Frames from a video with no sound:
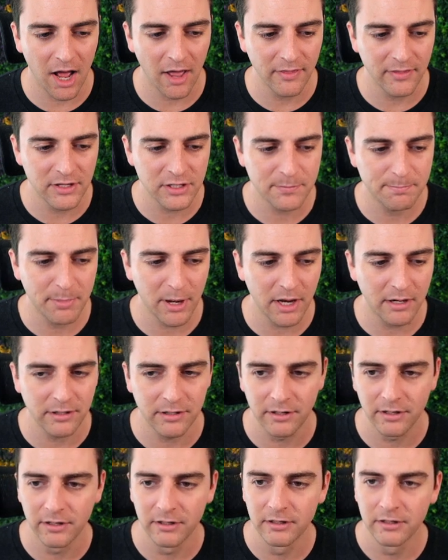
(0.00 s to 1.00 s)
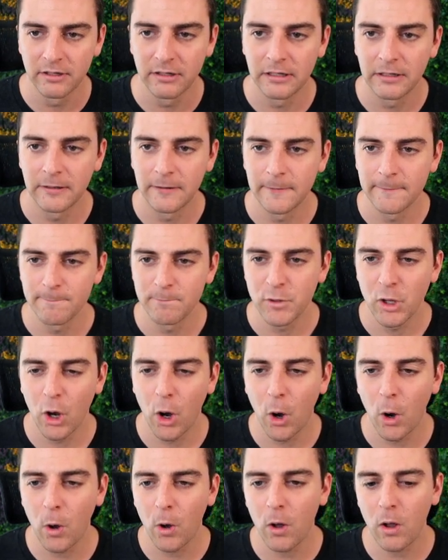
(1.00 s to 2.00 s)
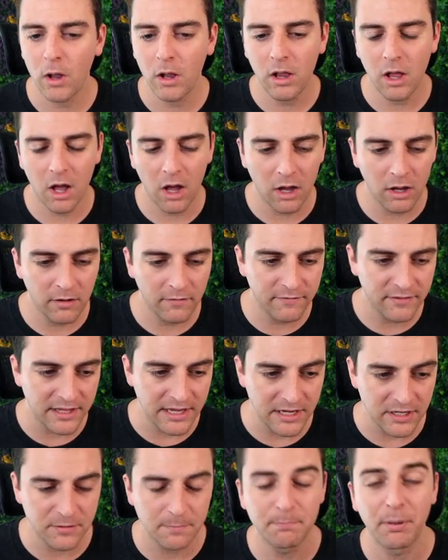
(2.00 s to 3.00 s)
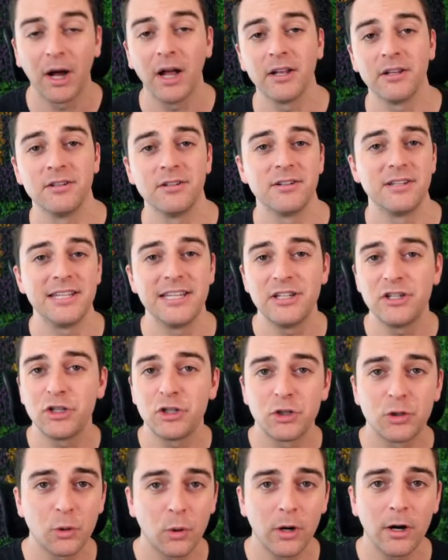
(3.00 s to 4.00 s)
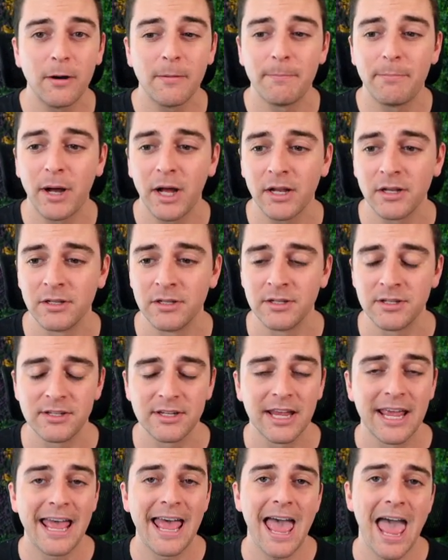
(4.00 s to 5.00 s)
on this button. All of these buttons, these sort buttons,